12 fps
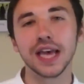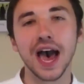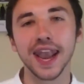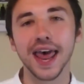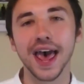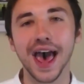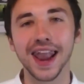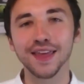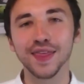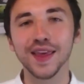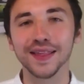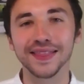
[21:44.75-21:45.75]
And I
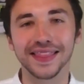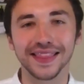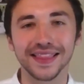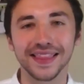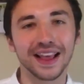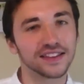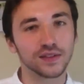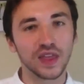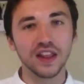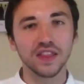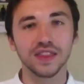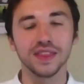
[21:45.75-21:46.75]
think
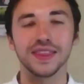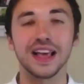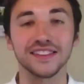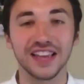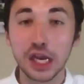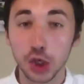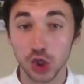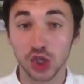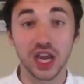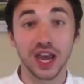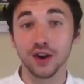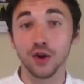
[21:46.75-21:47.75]
that's
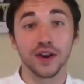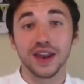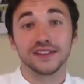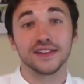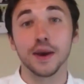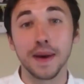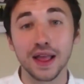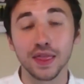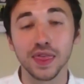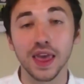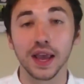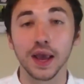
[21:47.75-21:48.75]
interesting and not necessarily a
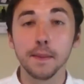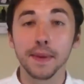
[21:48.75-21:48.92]
bad thing.